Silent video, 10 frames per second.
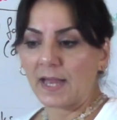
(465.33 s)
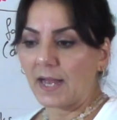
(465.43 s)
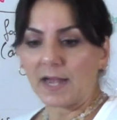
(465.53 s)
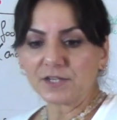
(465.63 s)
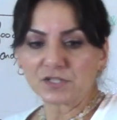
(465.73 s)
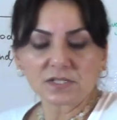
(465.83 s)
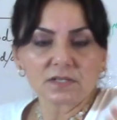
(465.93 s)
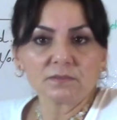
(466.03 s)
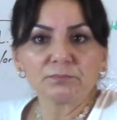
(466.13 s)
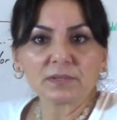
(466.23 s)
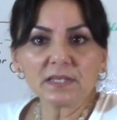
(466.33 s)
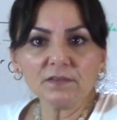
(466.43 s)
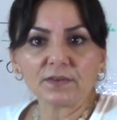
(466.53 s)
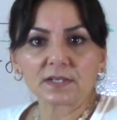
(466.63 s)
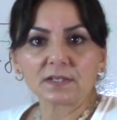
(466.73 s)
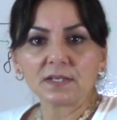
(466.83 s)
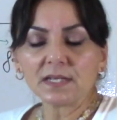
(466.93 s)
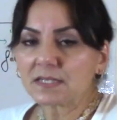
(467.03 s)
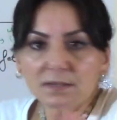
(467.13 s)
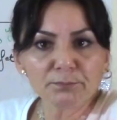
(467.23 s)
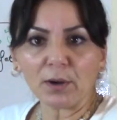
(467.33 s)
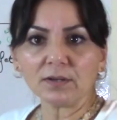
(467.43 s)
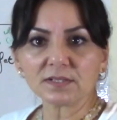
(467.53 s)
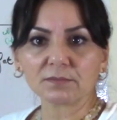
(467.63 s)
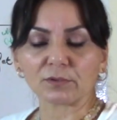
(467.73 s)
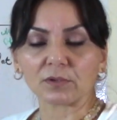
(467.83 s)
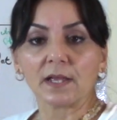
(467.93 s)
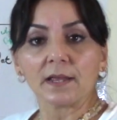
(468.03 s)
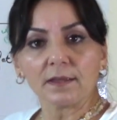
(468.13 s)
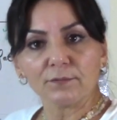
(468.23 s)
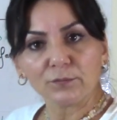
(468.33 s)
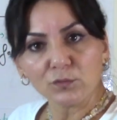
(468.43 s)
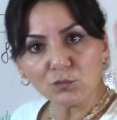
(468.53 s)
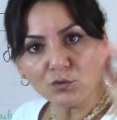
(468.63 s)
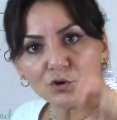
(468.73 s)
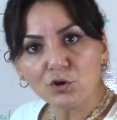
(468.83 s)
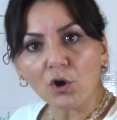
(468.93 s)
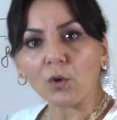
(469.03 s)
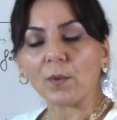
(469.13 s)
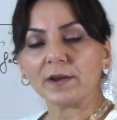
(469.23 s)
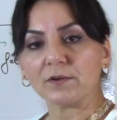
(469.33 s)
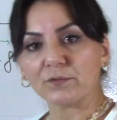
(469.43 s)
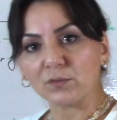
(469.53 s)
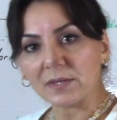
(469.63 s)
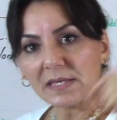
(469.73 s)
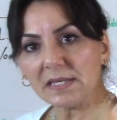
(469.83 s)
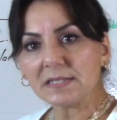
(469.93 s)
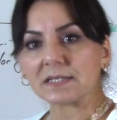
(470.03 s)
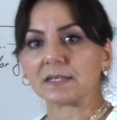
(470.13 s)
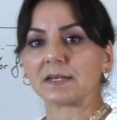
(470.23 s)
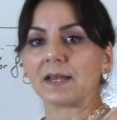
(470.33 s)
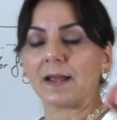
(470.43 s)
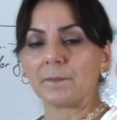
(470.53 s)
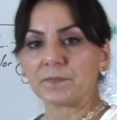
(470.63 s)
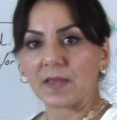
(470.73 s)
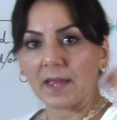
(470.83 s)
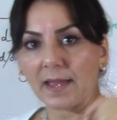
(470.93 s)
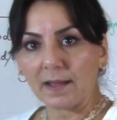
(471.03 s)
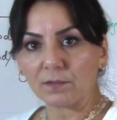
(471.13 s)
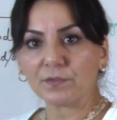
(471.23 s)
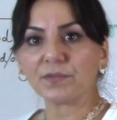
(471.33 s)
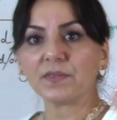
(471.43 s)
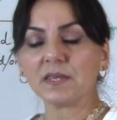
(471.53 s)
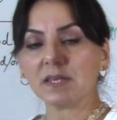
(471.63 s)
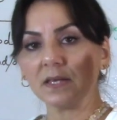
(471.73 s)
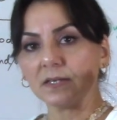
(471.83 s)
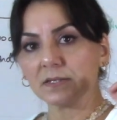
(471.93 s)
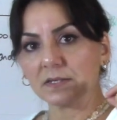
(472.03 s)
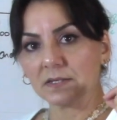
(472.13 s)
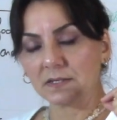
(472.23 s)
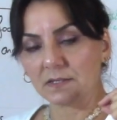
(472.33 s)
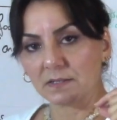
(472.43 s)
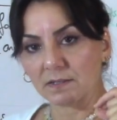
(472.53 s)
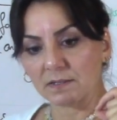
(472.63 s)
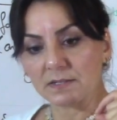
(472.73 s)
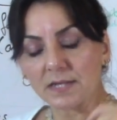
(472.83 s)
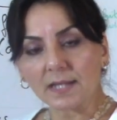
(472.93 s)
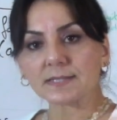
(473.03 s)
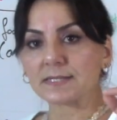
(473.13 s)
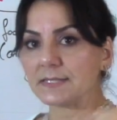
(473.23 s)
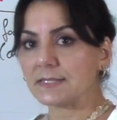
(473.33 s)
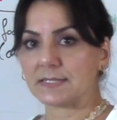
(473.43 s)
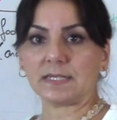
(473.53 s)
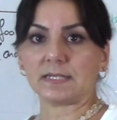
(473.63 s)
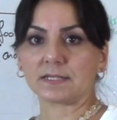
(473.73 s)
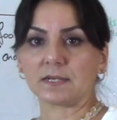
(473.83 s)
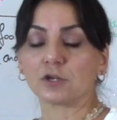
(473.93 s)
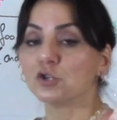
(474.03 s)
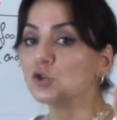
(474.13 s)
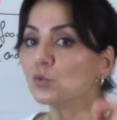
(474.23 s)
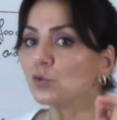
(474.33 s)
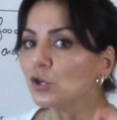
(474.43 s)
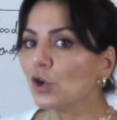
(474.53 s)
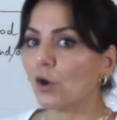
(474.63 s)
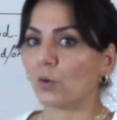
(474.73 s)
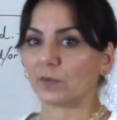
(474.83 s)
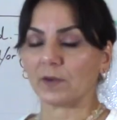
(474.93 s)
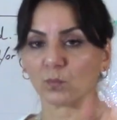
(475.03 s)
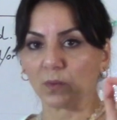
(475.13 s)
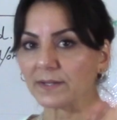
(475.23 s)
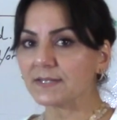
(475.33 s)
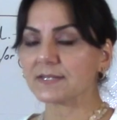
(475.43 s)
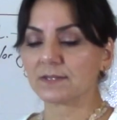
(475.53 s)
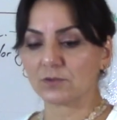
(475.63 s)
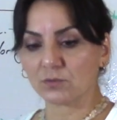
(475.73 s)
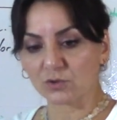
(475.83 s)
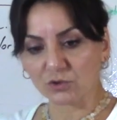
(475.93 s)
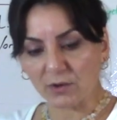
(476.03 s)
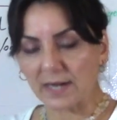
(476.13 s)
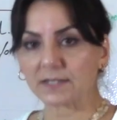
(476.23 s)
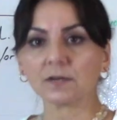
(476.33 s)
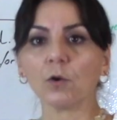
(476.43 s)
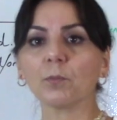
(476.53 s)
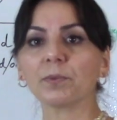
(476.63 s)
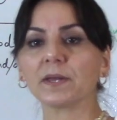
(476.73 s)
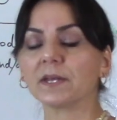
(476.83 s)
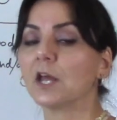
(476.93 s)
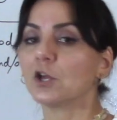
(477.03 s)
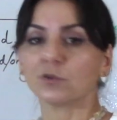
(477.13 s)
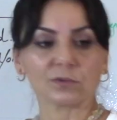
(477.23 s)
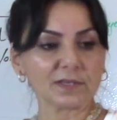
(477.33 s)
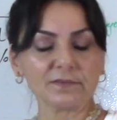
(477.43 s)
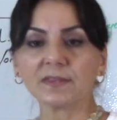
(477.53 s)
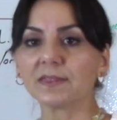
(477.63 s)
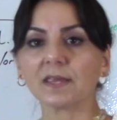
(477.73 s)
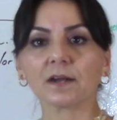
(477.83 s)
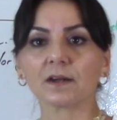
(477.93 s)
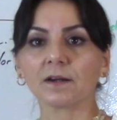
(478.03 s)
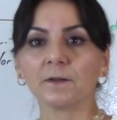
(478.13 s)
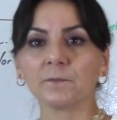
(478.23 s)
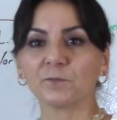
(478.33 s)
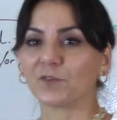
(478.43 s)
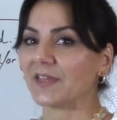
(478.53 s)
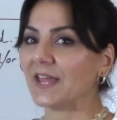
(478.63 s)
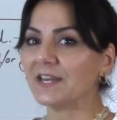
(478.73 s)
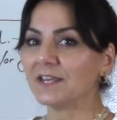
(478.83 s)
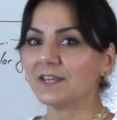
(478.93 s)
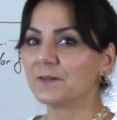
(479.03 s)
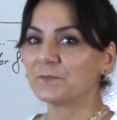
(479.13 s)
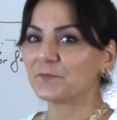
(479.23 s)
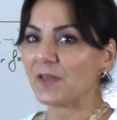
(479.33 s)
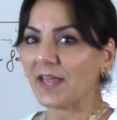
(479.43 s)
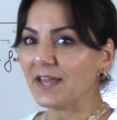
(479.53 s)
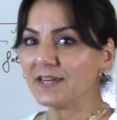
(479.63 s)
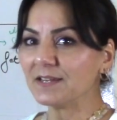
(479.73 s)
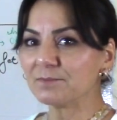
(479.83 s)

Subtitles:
I just couldn't believe it. It's impossible. If you know and if you've eaten healthy nuts and seeds, you know that once you cracked it open, you leave it there with any